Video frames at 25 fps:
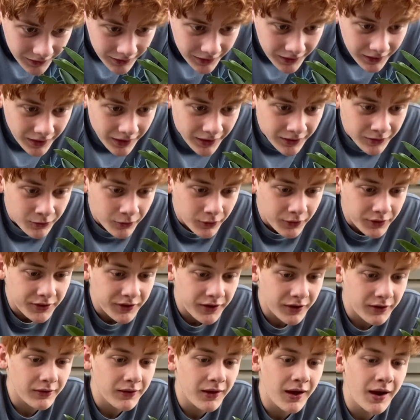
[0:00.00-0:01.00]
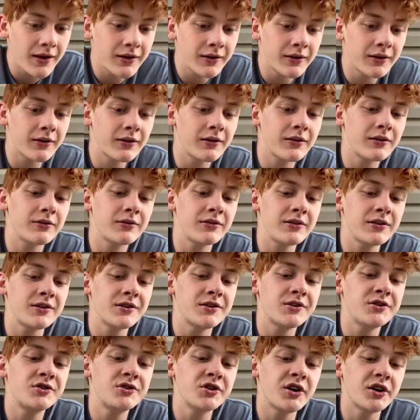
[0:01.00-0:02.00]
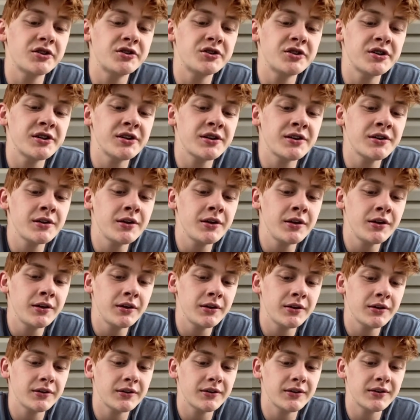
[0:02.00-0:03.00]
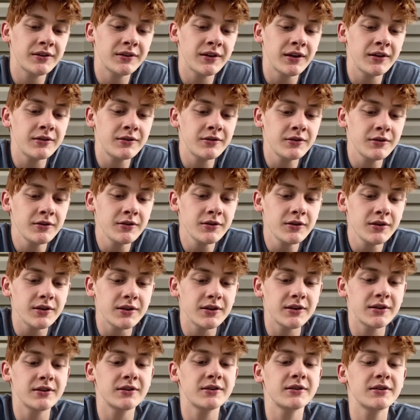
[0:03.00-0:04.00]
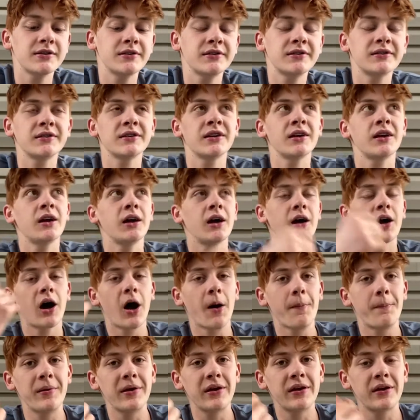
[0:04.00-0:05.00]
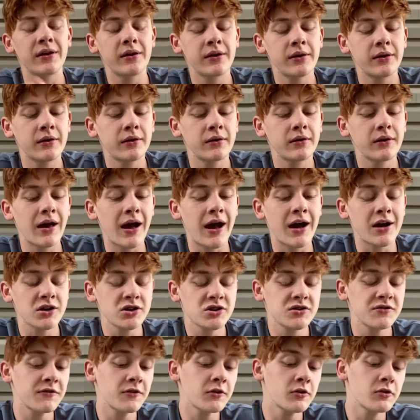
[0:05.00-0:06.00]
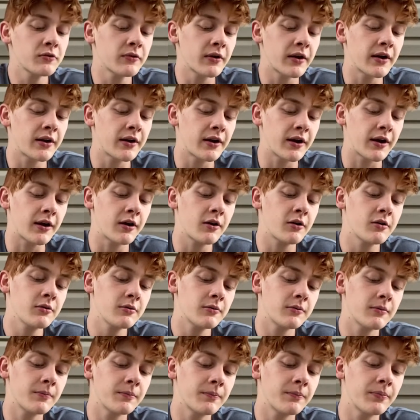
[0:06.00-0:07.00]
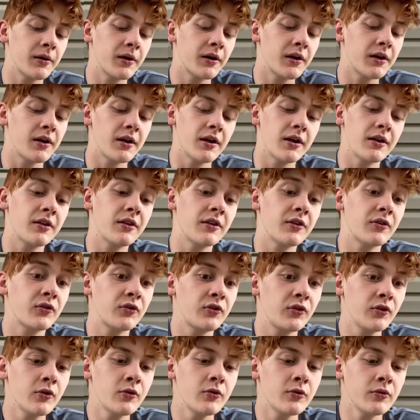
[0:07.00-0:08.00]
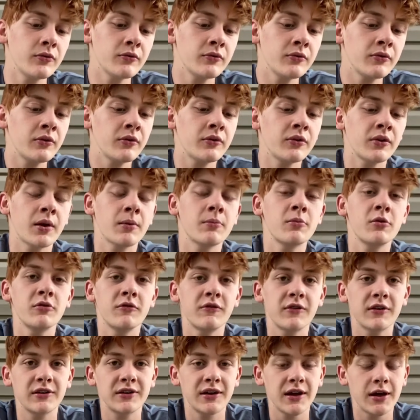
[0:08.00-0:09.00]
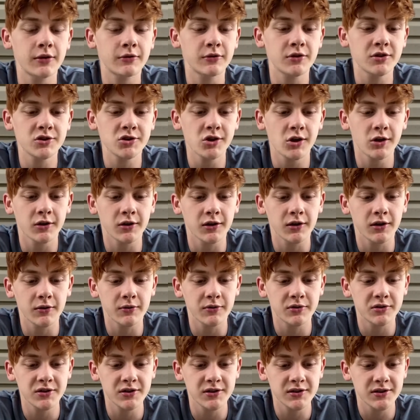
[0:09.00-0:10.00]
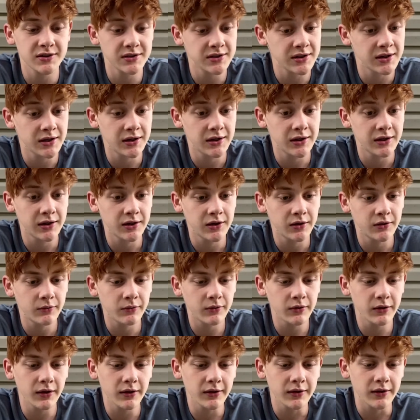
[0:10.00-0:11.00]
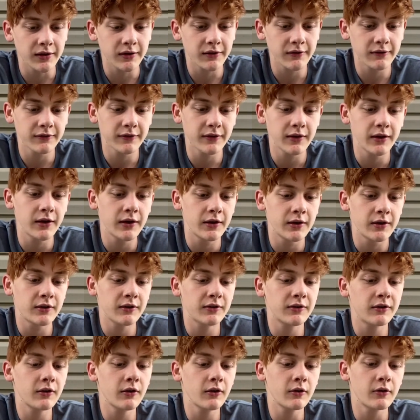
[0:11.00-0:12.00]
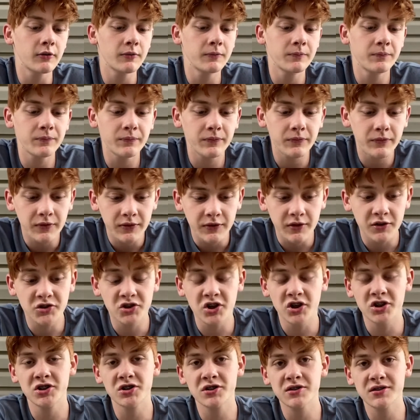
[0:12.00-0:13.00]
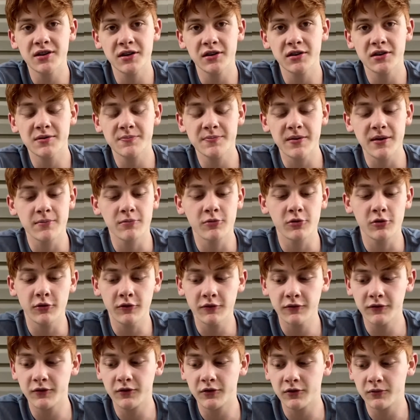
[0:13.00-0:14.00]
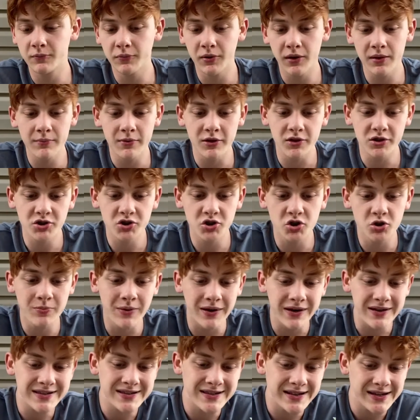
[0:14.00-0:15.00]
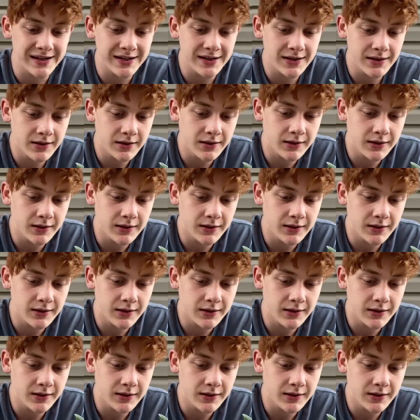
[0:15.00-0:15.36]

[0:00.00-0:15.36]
in North Carolina, the judging center is up in Asheville right now, but soon they're moving down to Charlotte, which is where I live. So the judging center is being moved pretty much to my city.